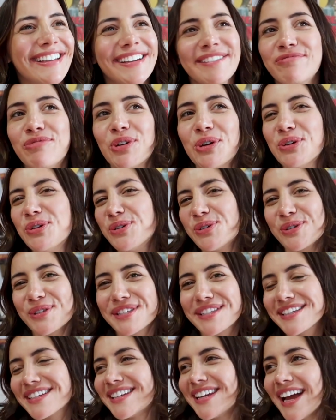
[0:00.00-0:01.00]
the
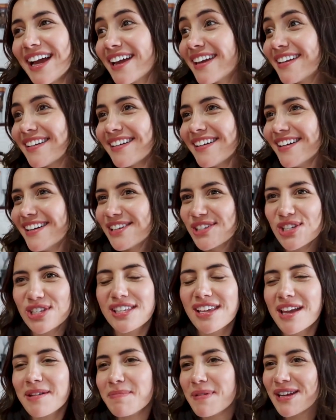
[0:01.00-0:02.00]
rules and like yeah.
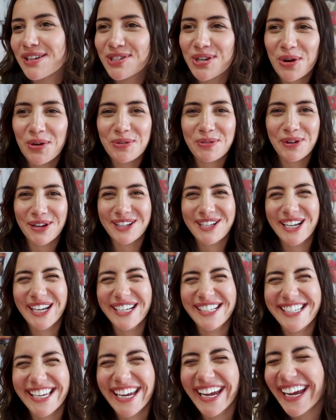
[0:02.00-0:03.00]
just like being told what to
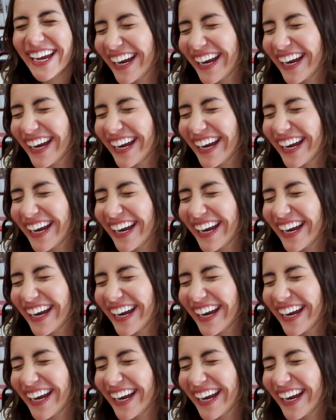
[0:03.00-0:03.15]
do. I